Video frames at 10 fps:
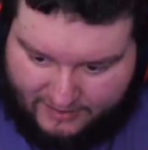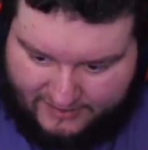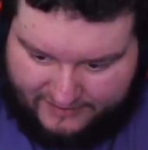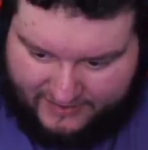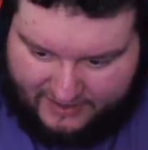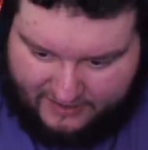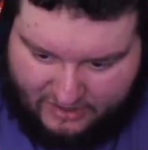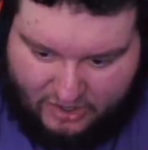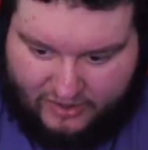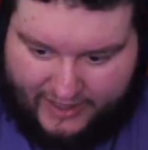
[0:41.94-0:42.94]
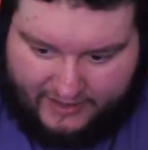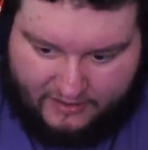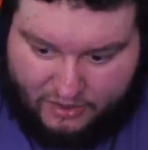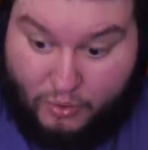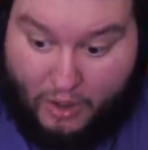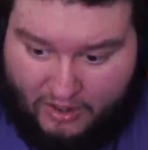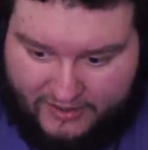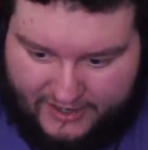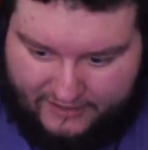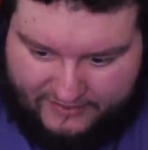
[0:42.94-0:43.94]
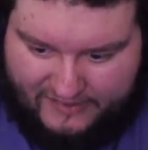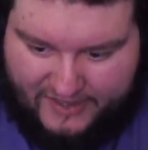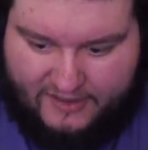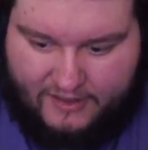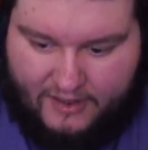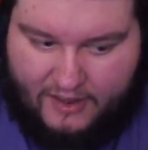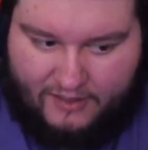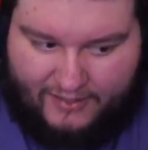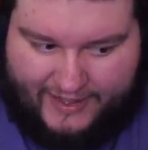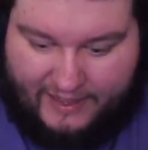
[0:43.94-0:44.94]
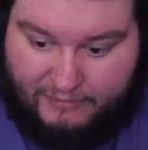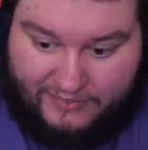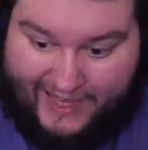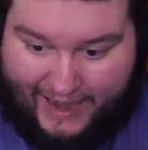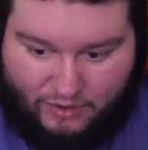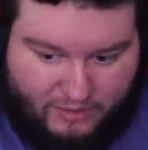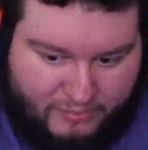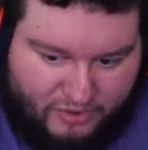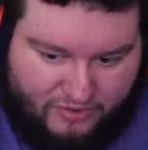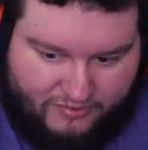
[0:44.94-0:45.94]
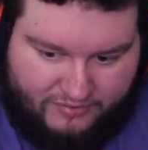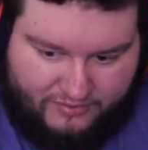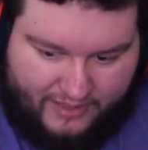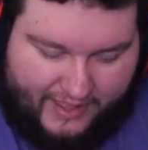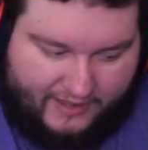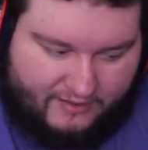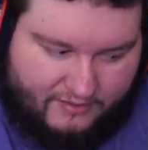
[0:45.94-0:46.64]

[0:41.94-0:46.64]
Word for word: of living, you know, like quality of living, like a lateral move, like,